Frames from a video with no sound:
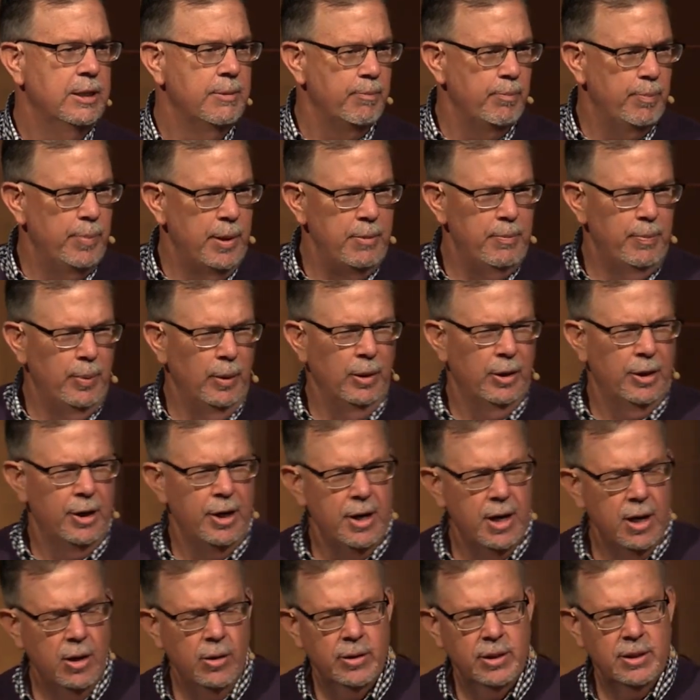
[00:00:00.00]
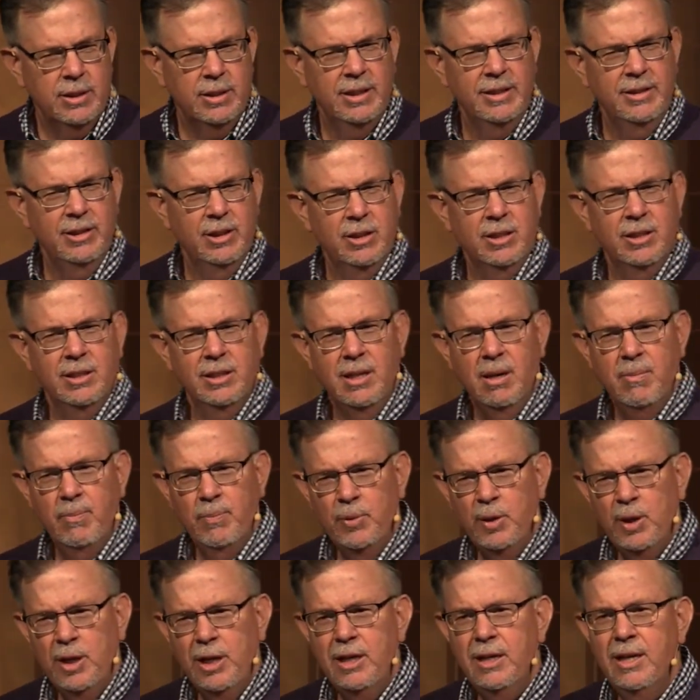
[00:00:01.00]
People are noticing there's
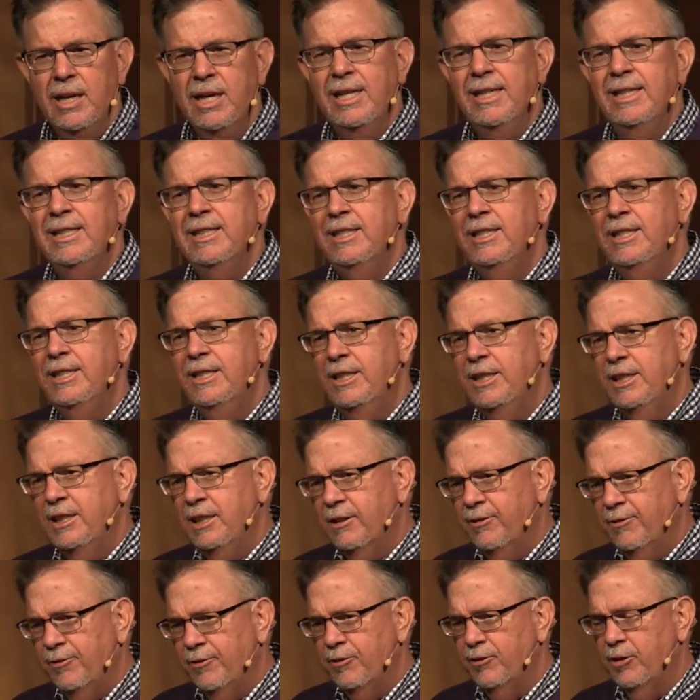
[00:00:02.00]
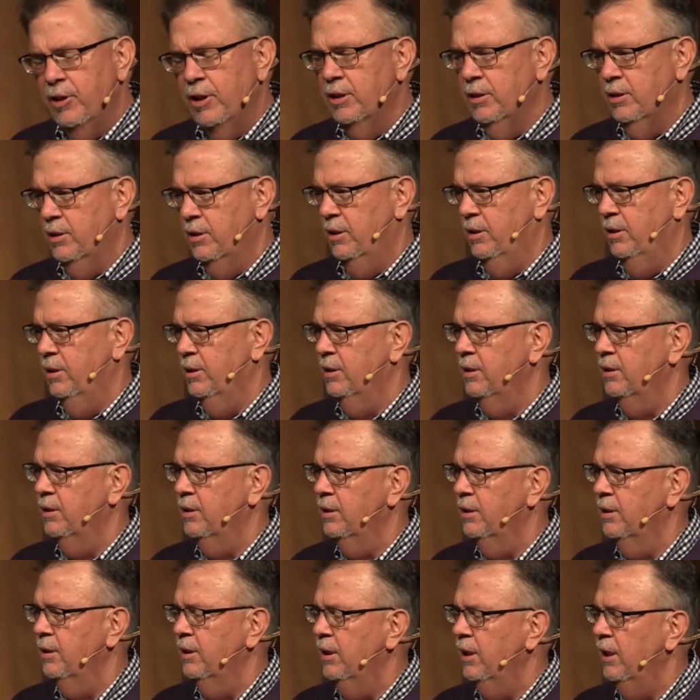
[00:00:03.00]
something different
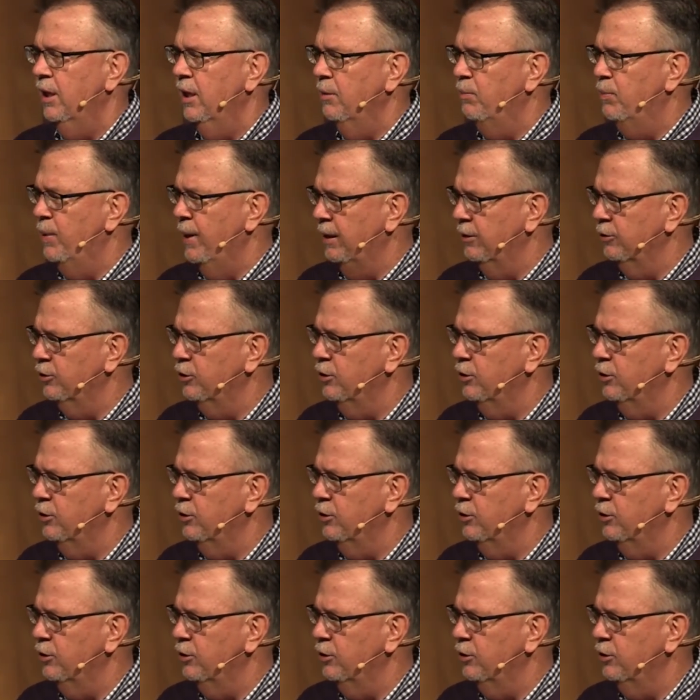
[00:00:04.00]
about